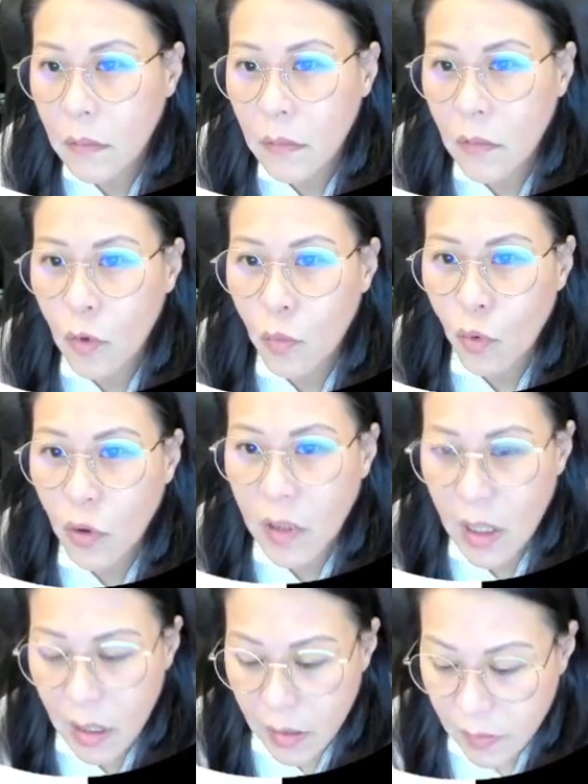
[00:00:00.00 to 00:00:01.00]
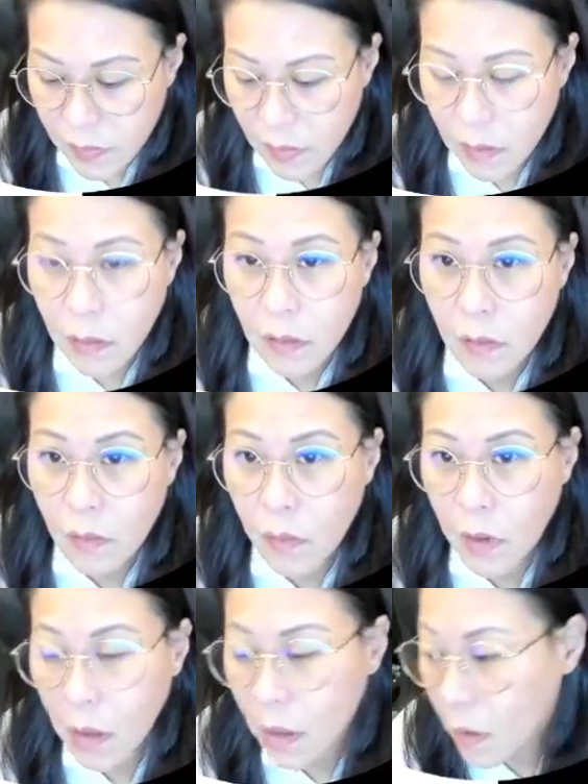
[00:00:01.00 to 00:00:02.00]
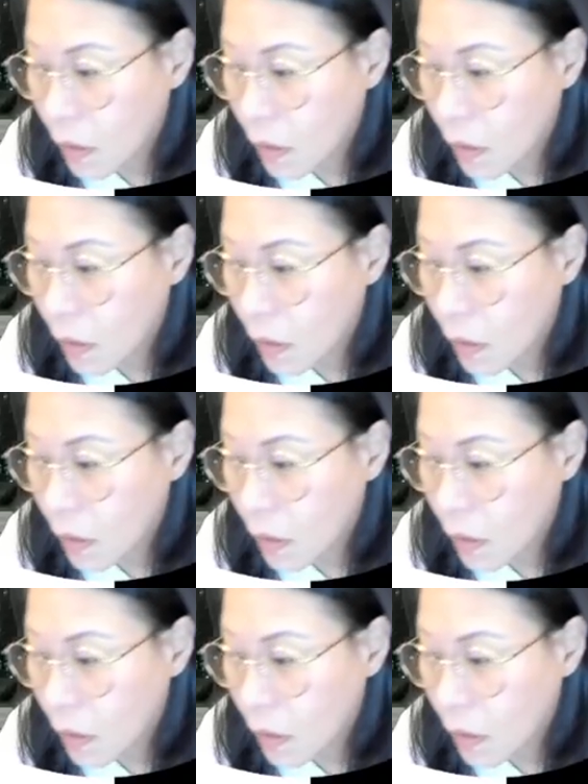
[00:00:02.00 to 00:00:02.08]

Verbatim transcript: not about nice eh. Wait ah,